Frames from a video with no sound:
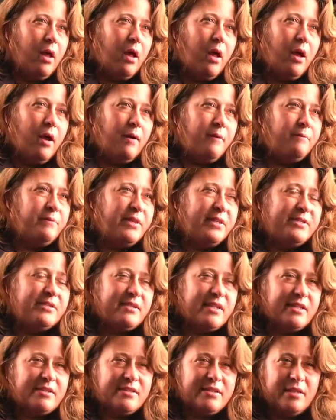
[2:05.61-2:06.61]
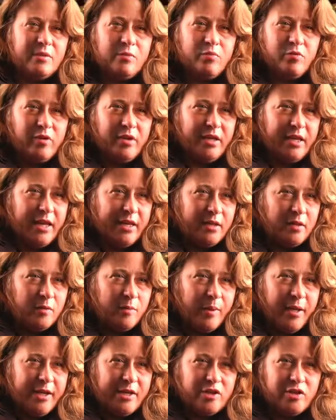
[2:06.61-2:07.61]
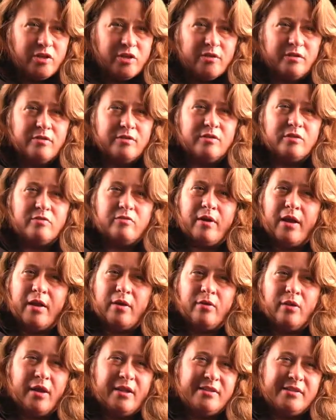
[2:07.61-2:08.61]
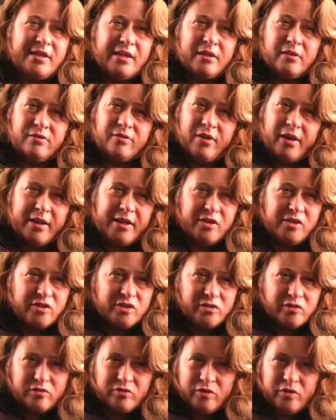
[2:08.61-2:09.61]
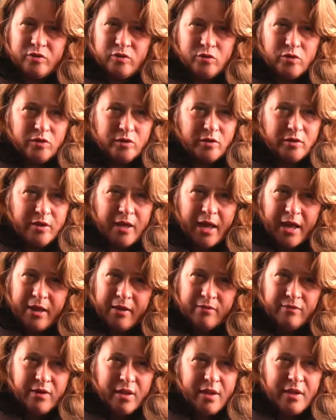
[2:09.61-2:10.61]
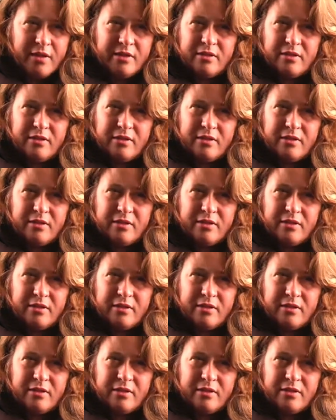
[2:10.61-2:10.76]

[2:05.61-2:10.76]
assessing prenatal patients, around identifying children who could have